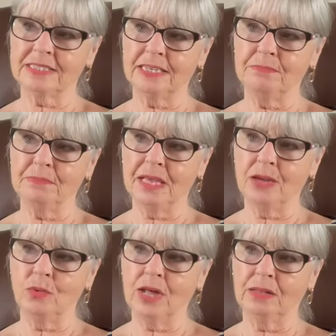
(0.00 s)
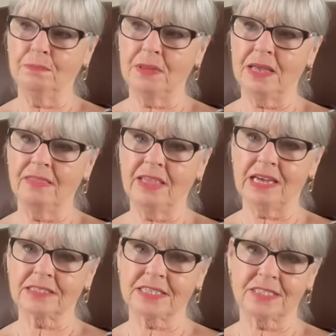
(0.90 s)
It may well be the
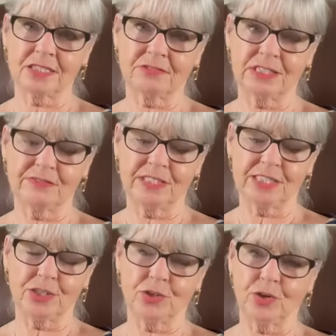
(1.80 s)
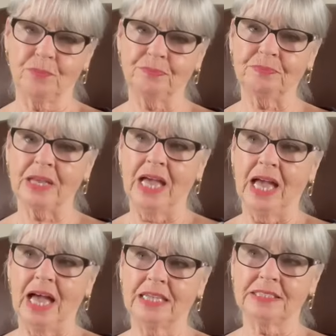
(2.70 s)
accessories video,
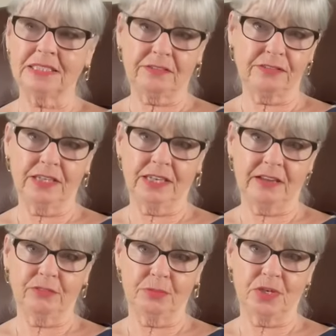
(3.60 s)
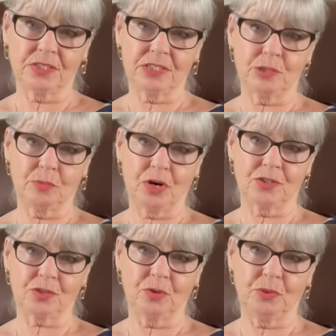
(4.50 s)
and I definitely have a Marks and
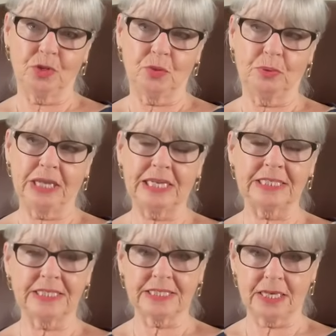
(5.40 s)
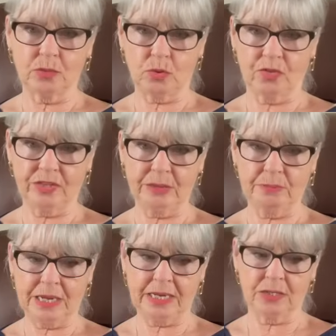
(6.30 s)
Sparks coming up, but I had to send one thing
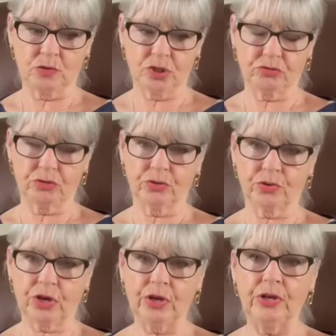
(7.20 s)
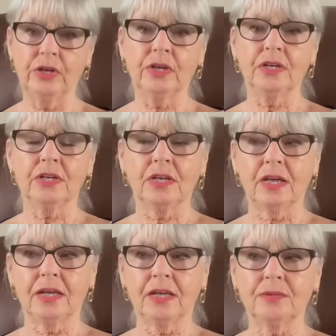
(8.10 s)
back and order
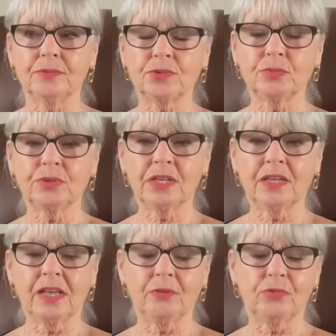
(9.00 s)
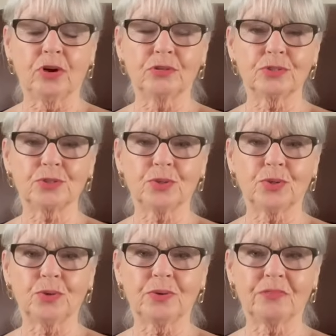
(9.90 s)
another. Something came wrong,
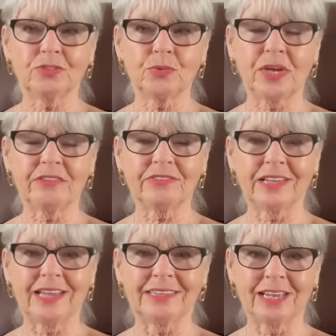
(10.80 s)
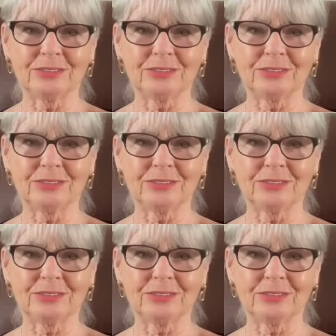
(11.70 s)
so I have to wait for that now.